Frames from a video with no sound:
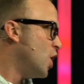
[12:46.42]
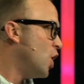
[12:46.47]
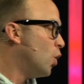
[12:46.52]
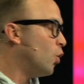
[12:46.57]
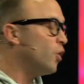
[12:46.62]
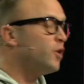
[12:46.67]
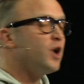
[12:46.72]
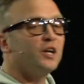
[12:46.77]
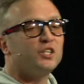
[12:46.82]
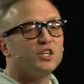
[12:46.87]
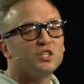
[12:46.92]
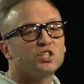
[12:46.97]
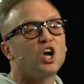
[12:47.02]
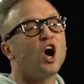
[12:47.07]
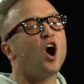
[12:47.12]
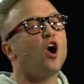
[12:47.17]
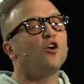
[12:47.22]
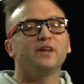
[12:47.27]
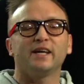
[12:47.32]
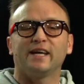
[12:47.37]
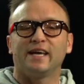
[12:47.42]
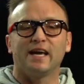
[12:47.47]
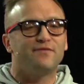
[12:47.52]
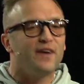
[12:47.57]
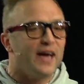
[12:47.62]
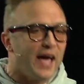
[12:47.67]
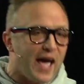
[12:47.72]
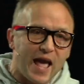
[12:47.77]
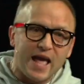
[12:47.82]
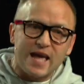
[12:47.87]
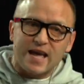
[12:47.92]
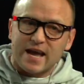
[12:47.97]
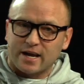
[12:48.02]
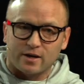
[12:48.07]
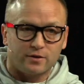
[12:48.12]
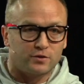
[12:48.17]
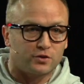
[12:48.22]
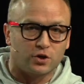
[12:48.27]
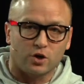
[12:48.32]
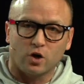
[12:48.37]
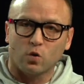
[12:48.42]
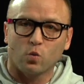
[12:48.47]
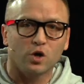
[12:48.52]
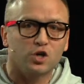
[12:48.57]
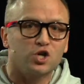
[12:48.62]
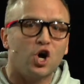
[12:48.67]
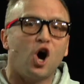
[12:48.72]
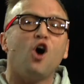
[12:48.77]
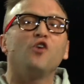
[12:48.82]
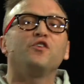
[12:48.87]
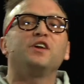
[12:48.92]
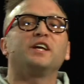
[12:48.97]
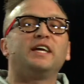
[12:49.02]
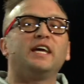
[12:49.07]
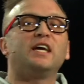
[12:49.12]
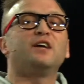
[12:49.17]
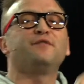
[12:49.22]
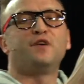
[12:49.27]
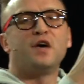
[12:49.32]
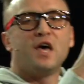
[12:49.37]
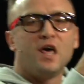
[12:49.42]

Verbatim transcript: We're not just called to give a answer, we're called to give